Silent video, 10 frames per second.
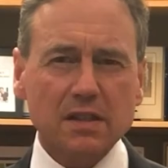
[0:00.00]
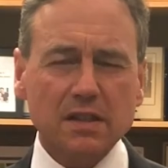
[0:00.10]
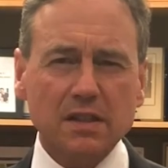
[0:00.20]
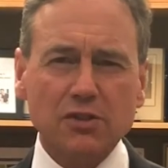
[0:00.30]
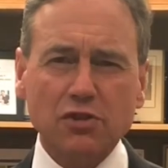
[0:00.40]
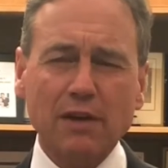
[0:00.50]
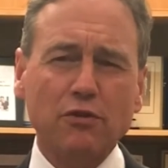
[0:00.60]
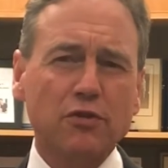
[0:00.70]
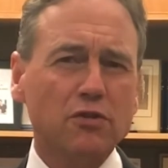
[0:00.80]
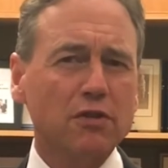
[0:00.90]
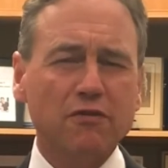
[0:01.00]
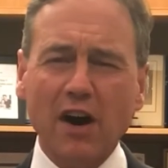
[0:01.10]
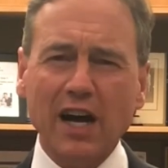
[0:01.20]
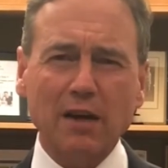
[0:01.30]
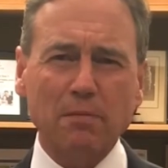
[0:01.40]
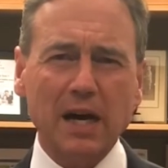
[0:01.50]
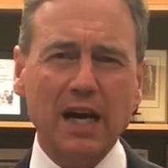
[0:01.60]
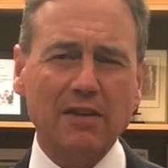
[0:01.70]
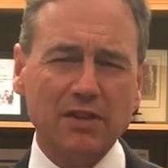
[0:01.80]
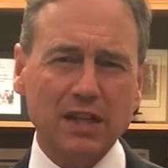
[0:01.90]
to travel through the final
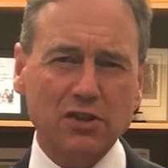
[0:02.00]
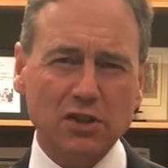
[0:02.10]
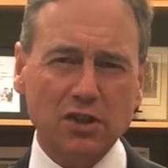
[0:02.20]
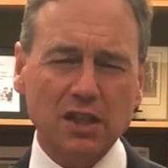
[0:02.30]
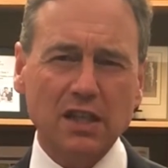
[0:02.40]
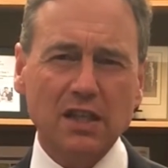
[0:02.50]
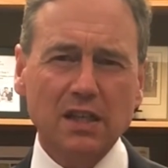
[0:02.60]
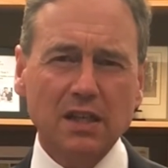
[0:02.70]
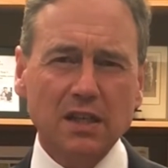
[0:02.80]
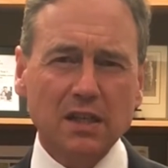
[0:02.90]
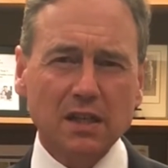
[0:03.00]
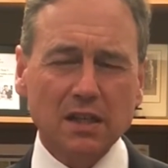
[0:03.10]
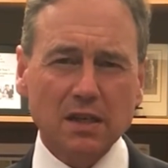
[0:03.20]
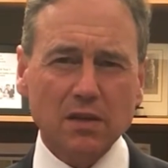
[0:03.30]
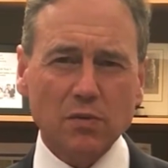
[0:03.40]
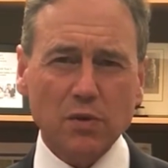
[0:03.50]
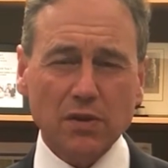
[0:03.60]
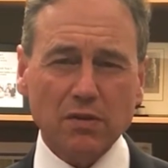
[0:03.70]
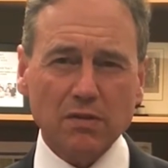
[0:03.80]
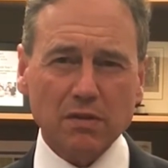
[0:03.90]
part of their journey
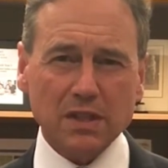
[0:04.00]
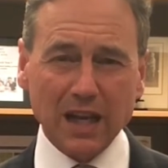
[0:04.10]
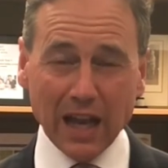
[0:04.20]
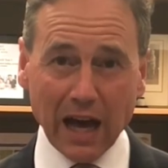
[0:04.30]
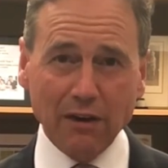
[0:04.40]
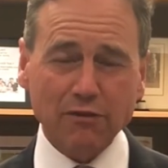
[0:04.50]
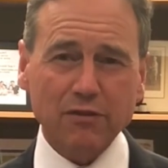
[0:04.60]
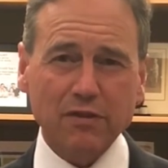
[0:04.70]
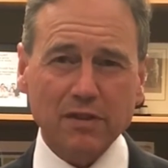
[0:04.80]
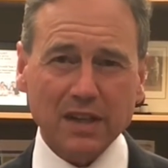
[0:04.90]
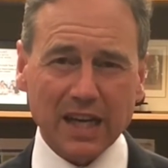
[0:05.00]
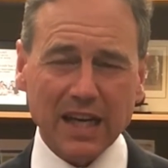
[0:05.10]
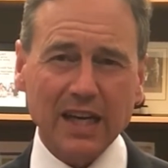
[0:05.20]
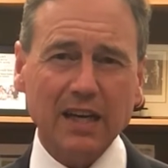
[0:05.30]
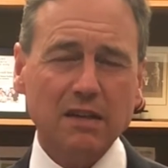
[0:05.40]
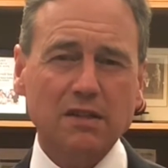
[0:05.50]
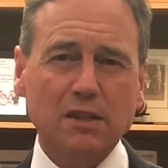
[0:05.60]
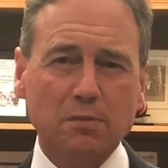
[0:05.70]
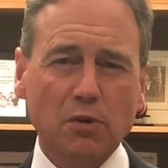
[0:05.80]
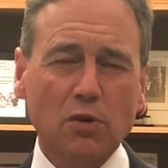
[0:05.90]
with love, care,
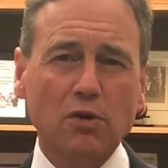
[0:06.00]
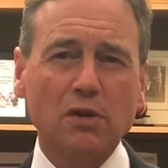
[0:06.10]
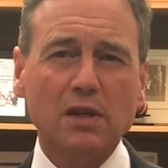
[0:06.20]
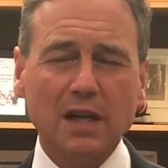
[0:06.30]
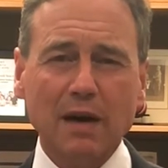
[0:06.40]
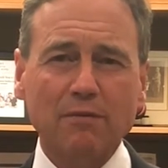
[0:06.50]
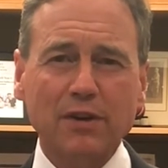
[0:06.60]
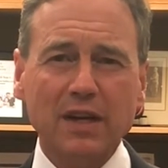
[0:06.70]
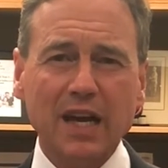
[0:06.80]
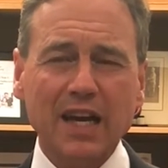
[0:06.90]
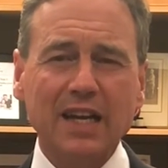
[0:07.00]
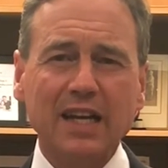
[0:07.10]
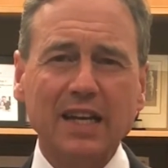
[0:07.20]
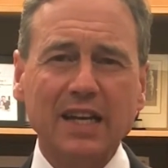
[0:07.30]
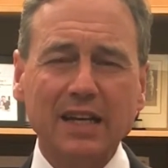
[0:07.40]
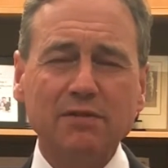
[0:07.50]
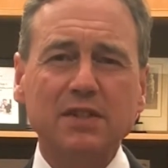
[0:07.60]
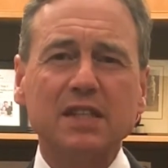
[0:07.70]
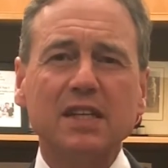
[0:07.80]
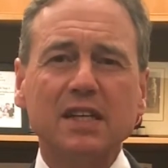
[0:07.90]
support, comfort, and it
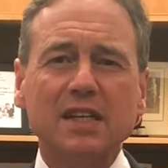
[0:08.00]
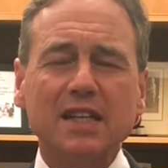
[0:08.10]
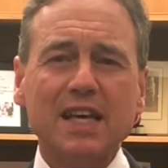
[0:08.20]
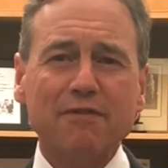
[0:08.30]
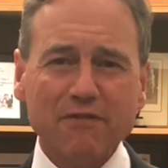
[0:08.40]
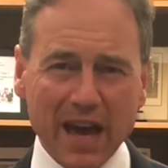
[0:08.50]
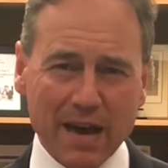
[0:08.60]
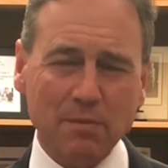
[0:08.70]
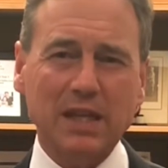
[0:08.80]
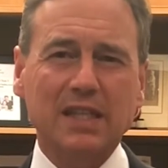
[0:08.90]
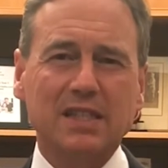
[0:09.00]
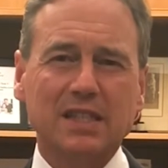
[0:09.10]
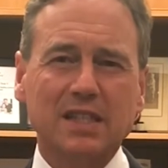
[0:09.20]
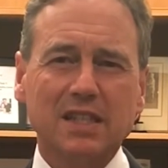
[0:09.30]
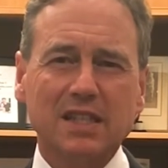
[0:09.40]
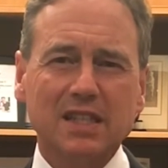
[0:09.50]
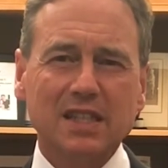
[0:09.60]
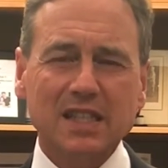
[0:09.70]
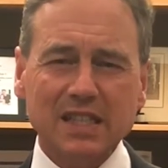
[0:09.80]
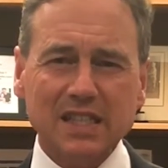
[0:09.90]
gives their families
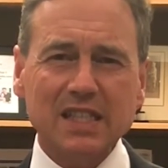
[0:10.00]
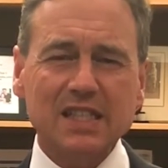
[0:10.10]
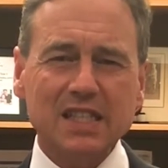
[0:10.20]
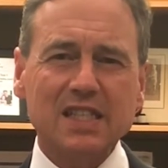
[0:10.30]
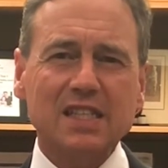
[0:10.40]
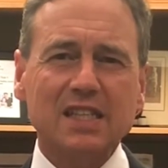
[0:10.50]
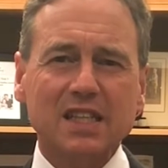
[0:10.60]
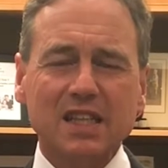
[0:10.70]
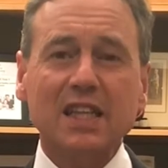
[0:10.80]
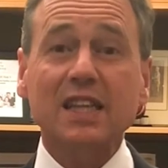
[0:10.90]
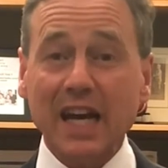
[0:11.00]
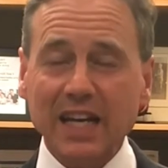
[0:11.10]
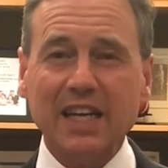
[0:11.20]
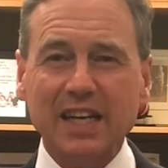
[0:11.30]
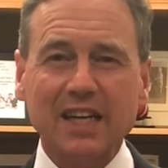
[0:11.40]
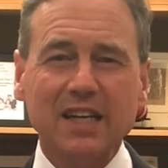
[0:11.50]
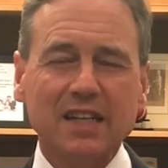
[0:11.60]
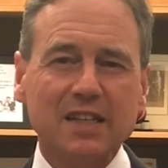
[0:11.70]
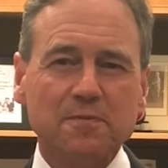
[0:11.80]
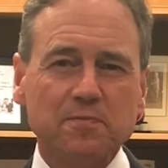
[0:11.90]
the assistance that they need.
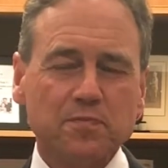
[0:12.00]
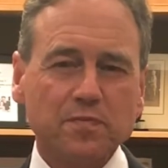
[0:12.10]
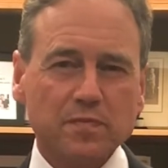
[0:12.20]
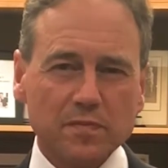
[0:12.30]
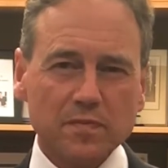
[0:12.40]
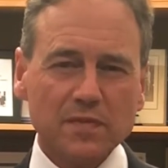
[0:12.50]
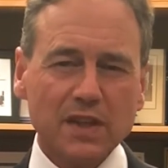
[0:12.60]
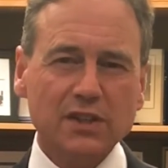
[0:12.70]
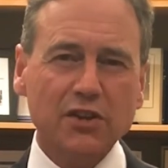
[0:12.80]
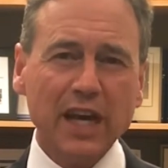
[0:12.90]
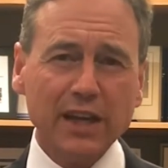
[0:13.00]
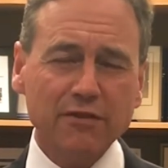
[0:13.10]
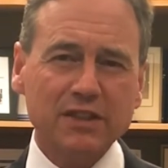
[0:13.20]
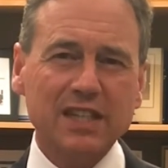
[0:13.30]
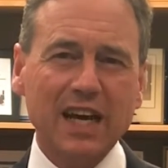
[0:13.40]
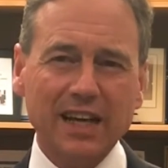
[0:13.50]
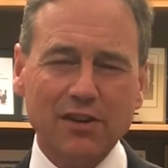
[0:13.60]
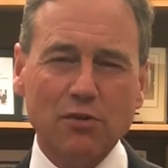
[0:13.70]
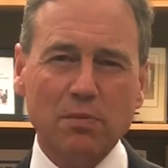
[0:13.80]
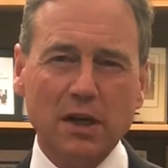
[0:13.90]
So thank you for staying at
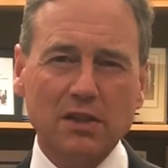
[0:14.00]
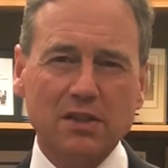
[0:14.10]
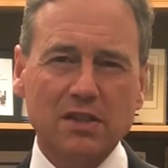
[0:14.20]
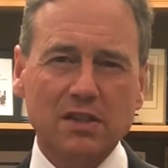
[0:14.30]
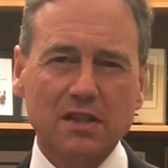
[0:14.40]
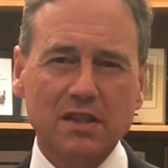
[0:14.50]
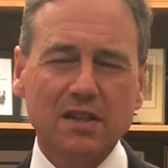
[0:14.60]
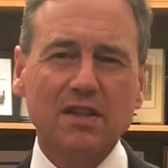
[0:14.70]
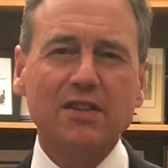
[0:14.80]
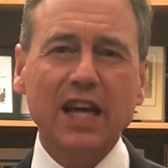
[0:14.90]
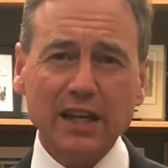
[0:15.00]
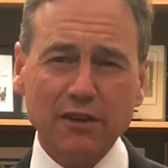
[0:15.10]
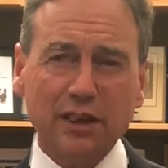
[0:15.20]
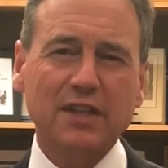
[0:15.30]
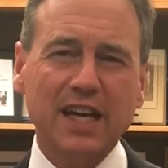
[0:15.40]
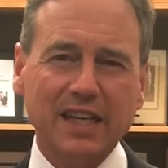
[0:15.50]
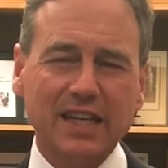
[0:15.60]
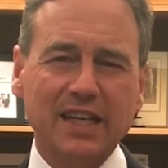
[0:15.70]
your posts. Thank you for taking